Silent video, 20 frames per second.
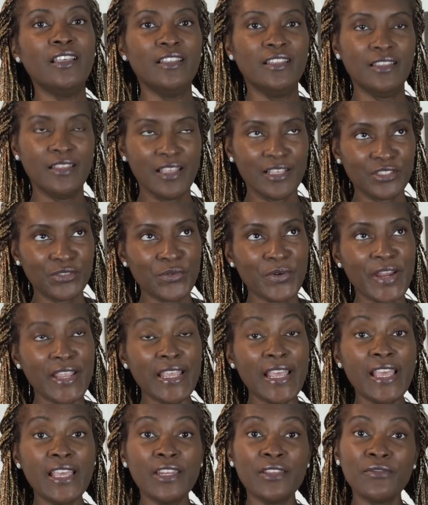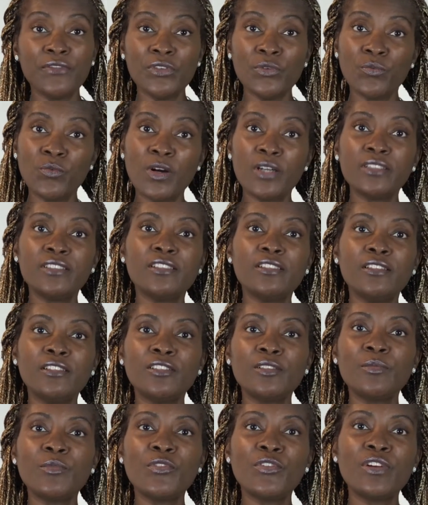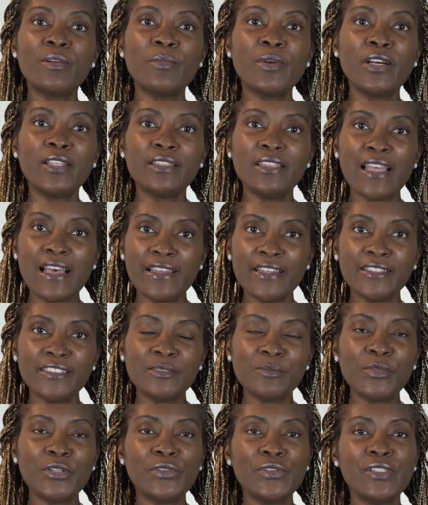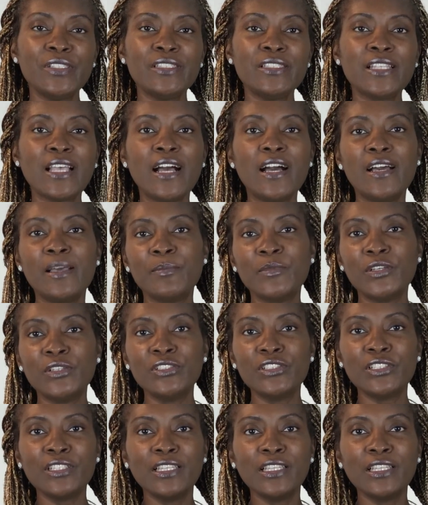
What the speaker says: That's right. And if you want to learn more about that experience, I'm going to